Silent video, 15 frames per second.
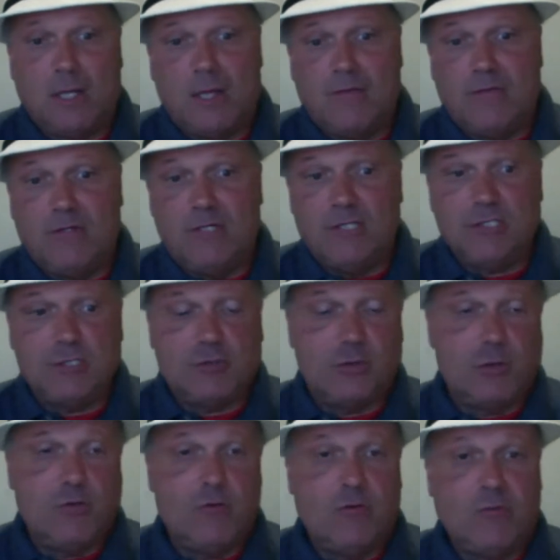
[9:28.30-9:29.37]
If you
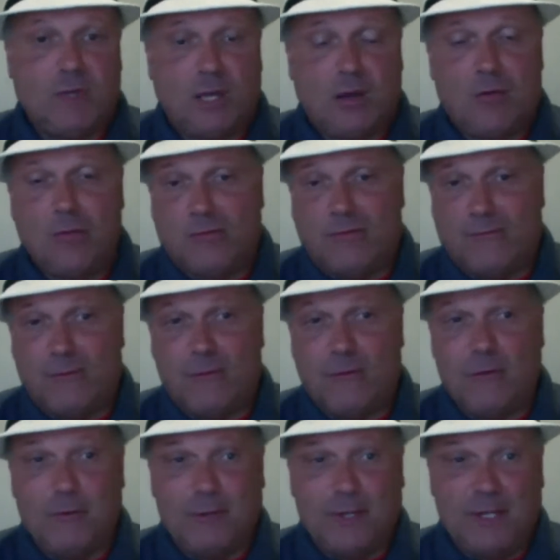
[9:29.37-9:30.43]
disagree with me, I would prefer
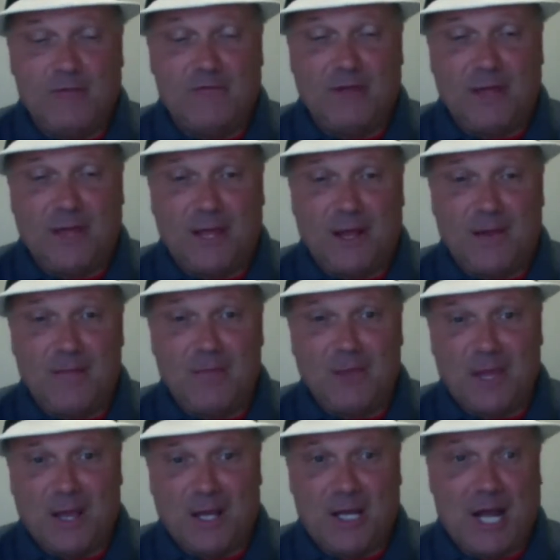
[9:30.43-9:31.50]
that you leave a
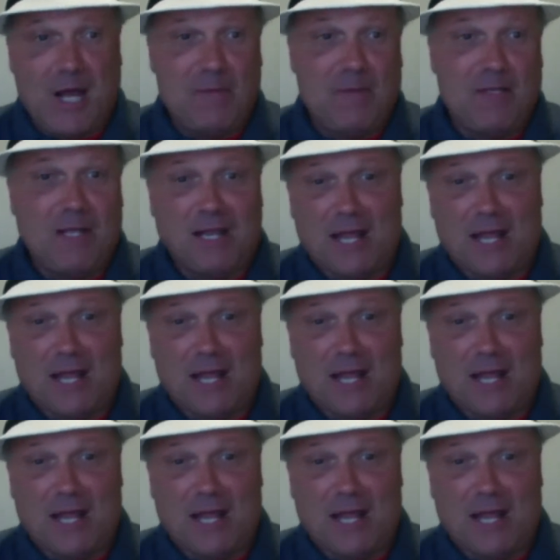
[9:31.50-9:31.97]
comment.